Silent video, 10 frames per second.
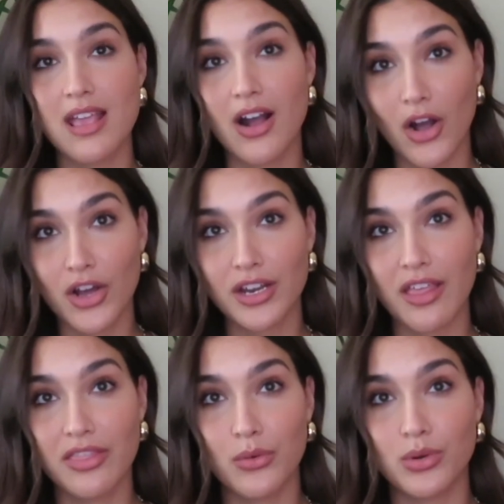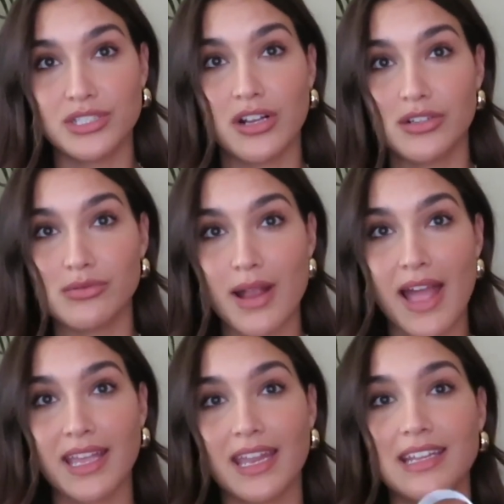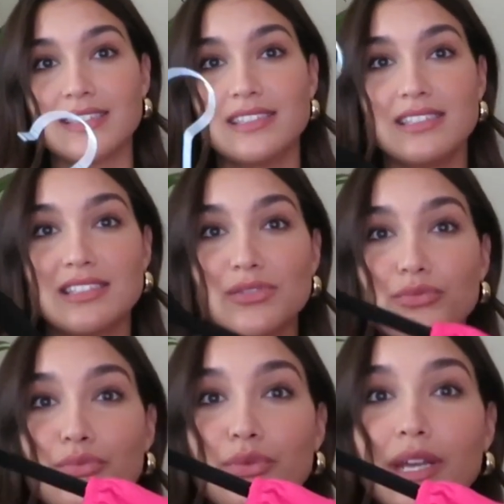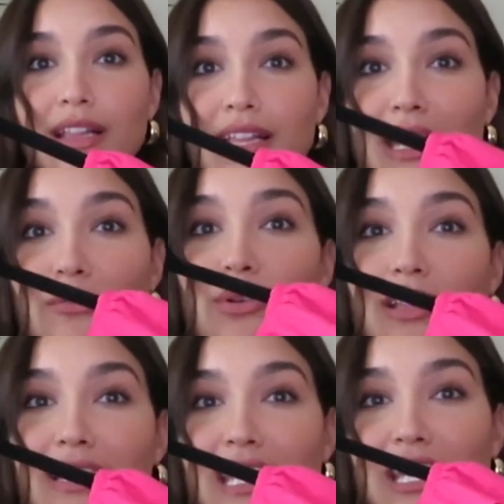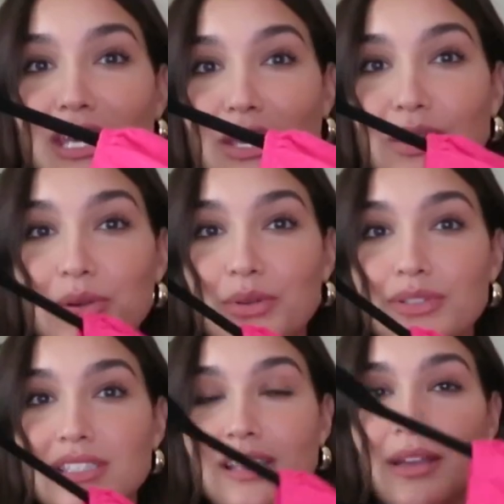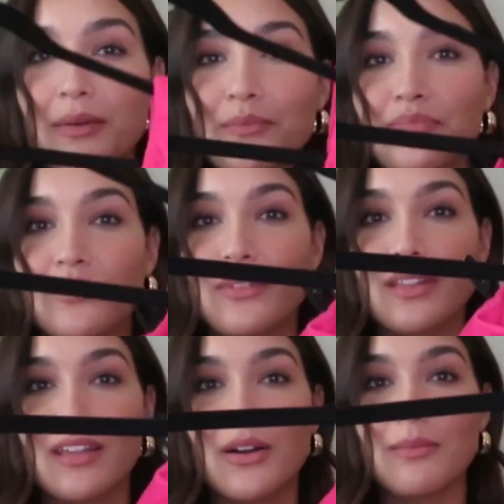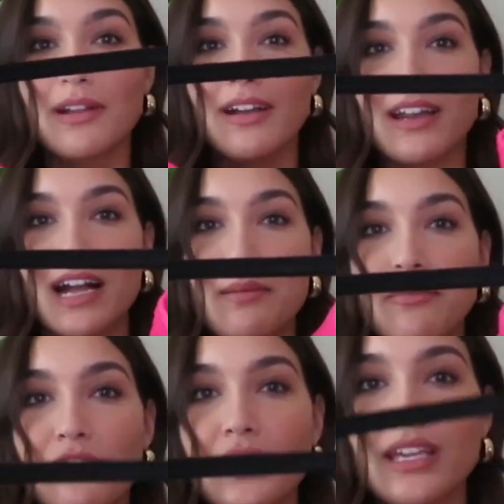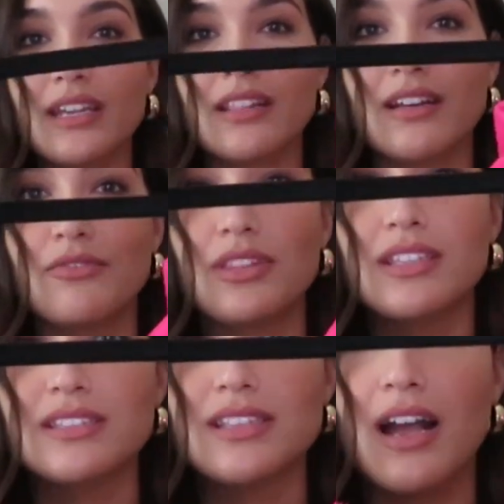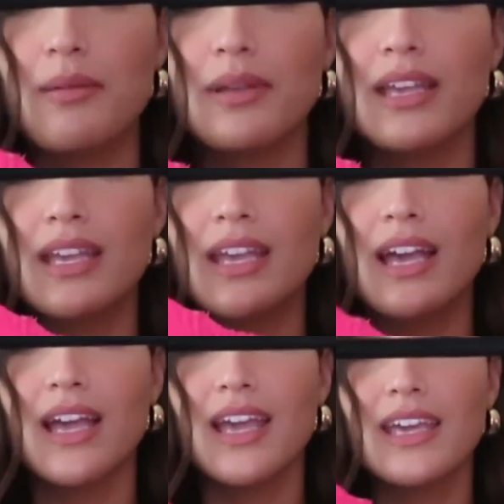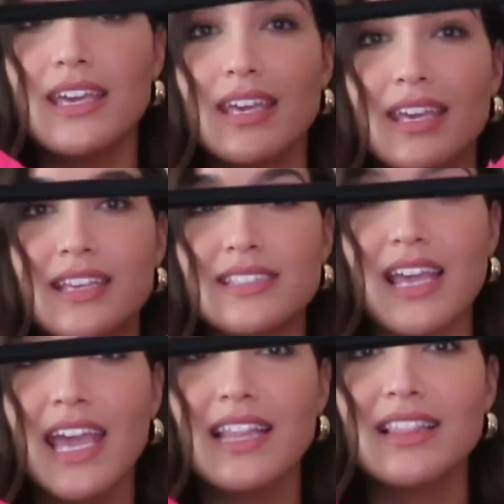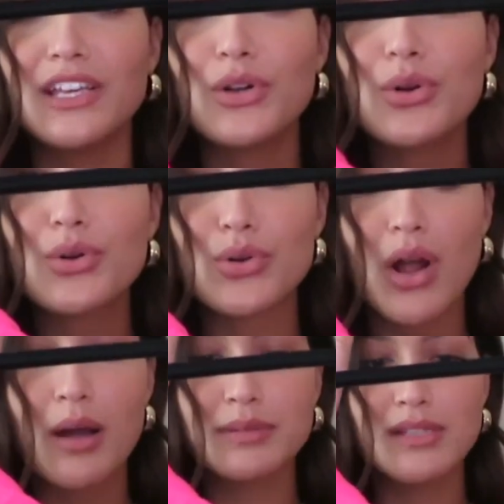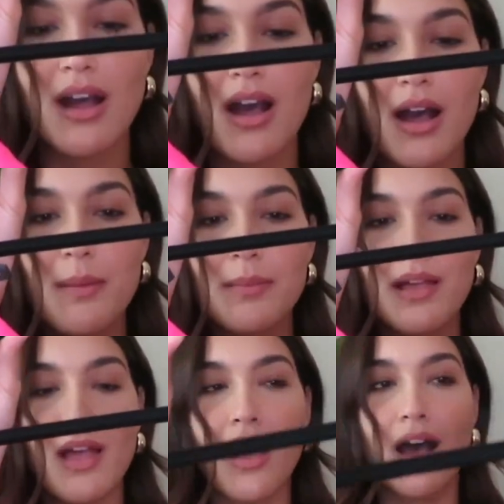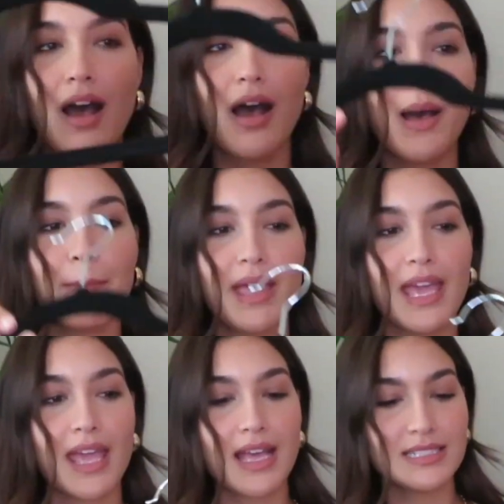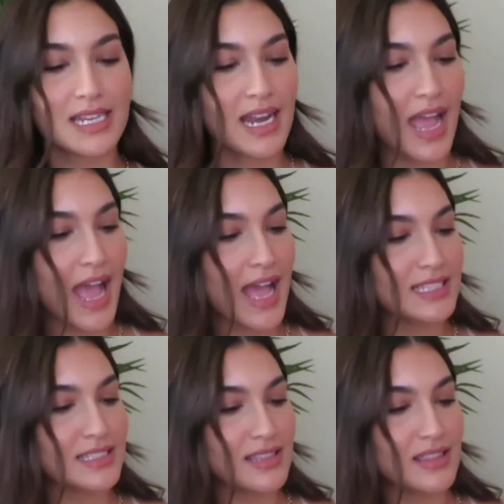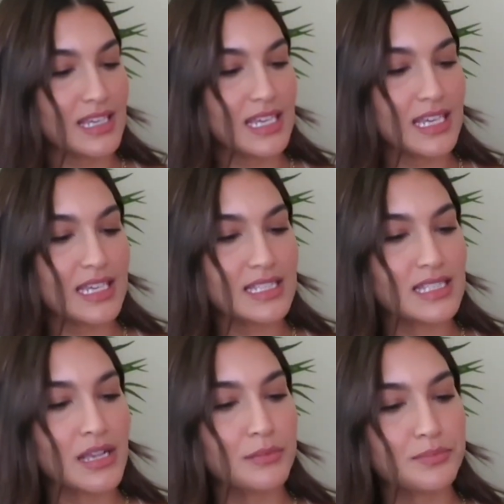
on the $1 rack, and it's this really, really cute. Oh my God, I'm freaking in love with this top. It is a little crop top, and it has these